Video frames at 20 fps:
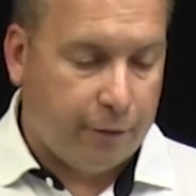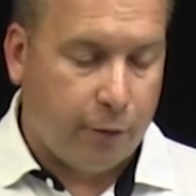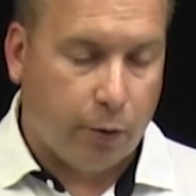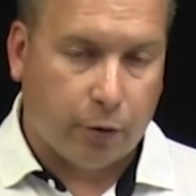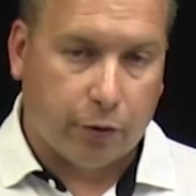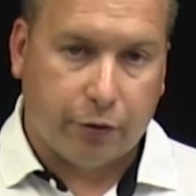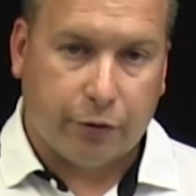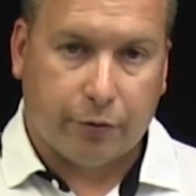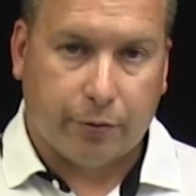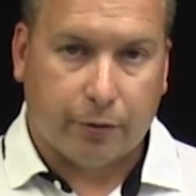
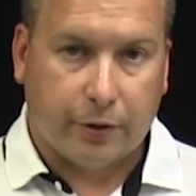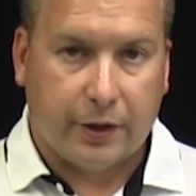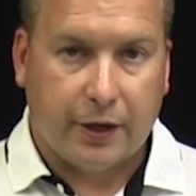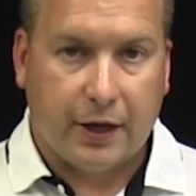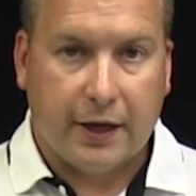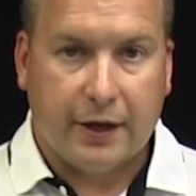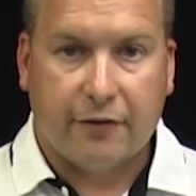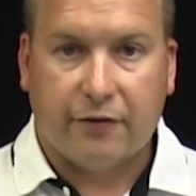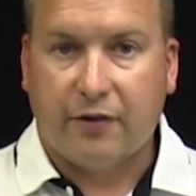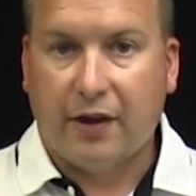4
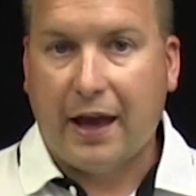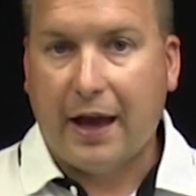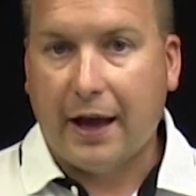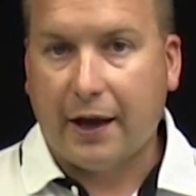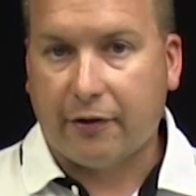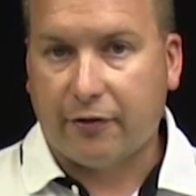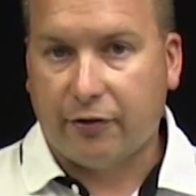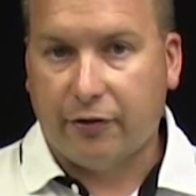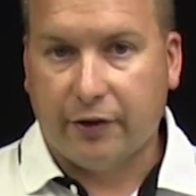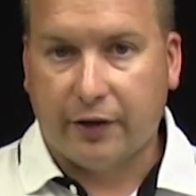3/8,
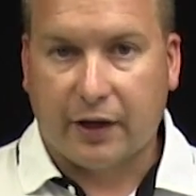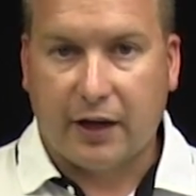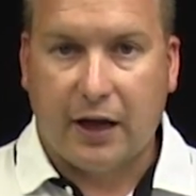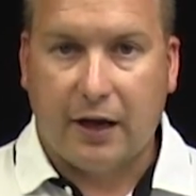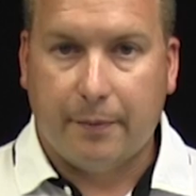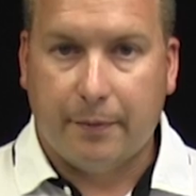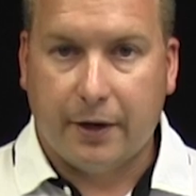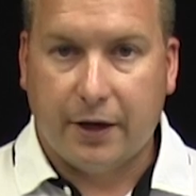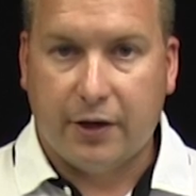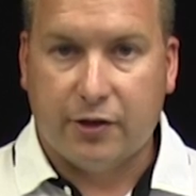excellent
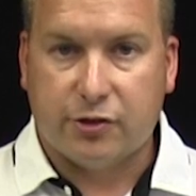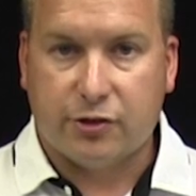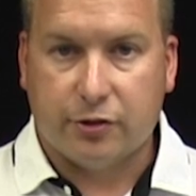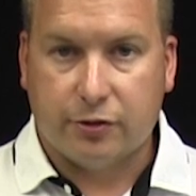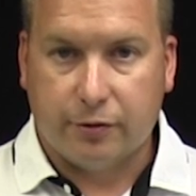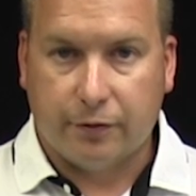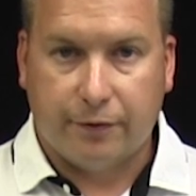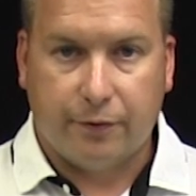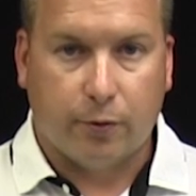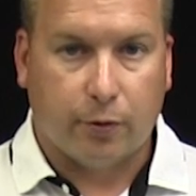
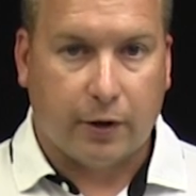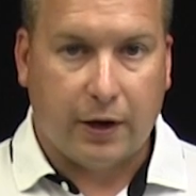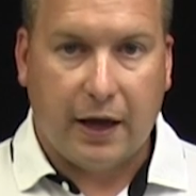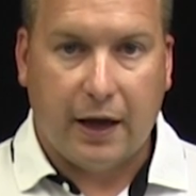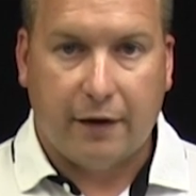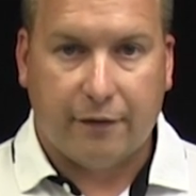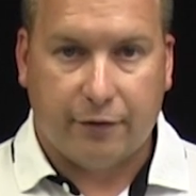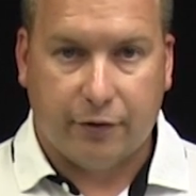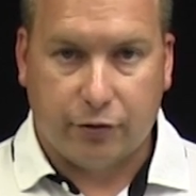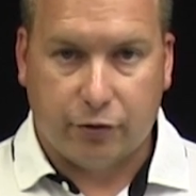combination to
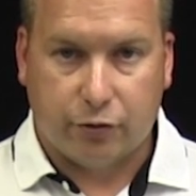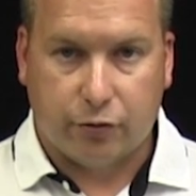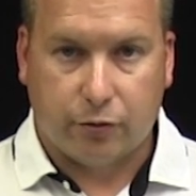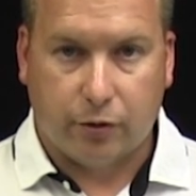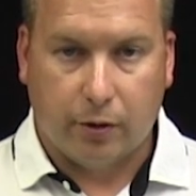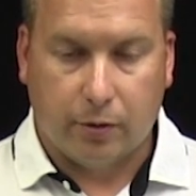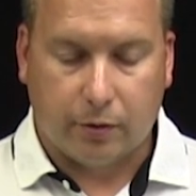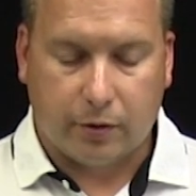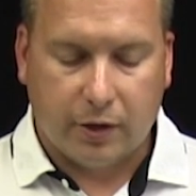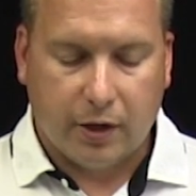4.5 inch
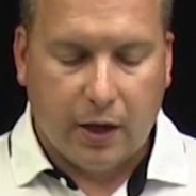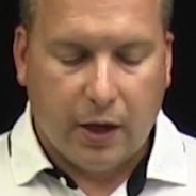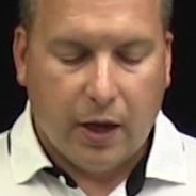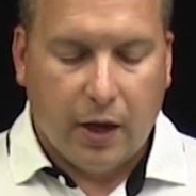stroke.